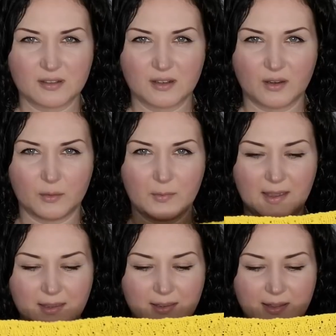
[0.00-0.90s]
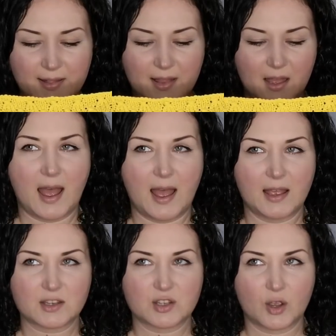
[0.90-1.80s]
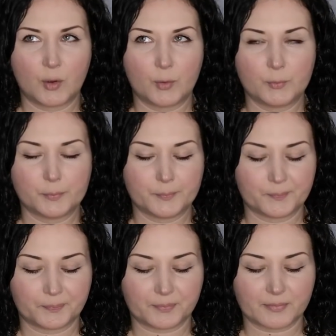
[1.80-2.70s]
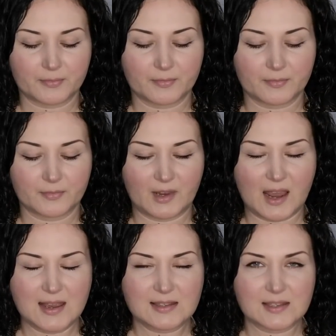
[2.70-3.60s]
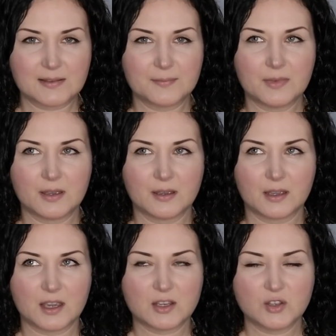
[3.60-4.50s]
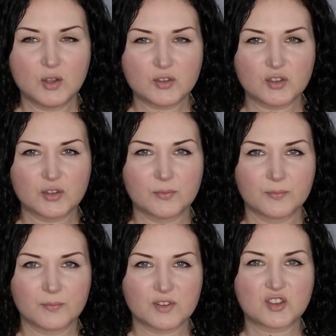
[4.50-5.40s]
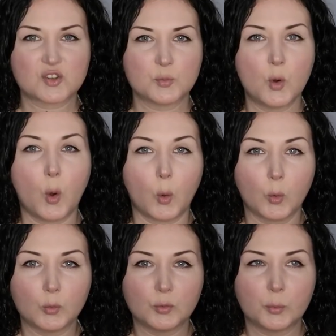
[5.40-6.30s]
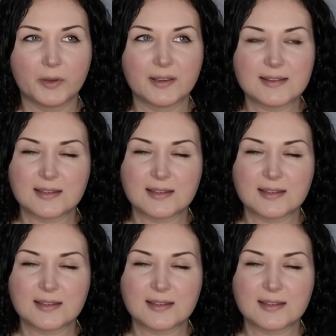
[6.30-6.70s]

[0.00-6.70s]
on me, so it's not small, but it's